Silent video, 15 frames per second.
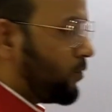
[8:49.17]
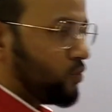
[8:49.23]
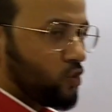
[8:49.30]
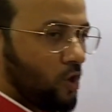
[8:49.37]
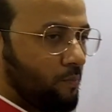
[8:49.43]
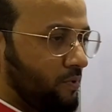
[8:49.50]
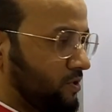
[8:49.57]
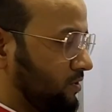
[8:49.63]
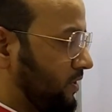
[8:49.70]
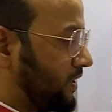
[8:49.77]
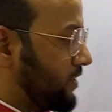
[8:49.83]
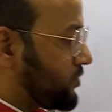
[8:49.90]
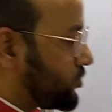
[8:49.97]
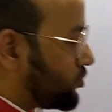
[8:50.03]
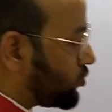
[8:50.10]
push operation.
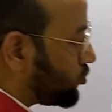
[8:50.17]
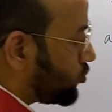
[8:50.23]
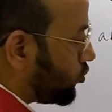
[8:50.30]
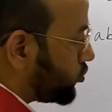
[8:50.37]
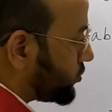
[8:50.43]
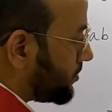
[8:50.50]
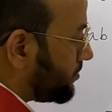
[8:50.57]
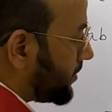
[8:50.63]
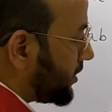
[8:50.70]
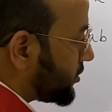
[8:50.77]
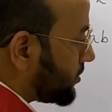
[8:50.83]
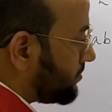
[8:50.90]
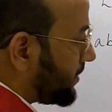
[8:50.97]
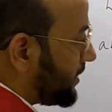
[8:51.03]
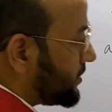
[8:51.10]
That is, two
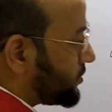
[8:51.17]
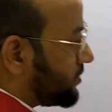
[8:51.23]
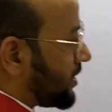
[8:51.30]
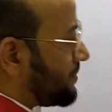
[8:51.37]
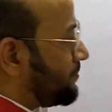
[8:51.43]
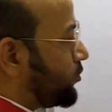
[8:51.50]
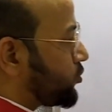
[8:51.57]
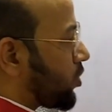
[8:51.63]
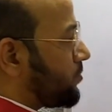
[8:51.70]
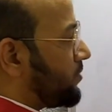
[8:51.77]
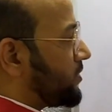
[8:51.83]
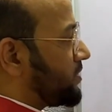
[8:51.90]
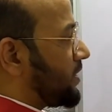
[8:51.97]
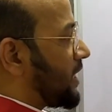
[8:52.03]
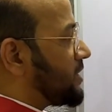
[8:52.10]
symbols means a push
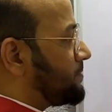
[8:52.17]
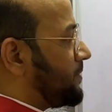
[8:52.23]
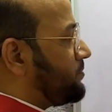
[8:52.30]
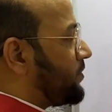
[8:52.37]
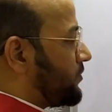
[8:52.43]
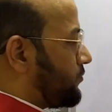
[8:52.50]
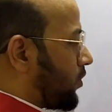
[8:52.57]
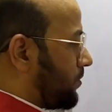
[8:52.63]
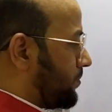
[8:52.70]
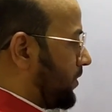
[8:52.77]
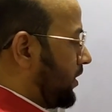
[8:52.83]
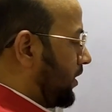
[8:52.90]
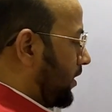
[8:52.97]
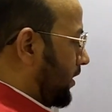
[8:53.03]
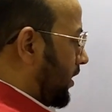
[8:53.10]
operation has been performed.
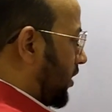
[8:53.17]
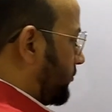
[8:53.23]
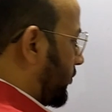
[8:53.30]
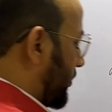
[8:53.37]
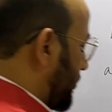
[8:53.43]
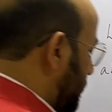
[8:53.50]
Now for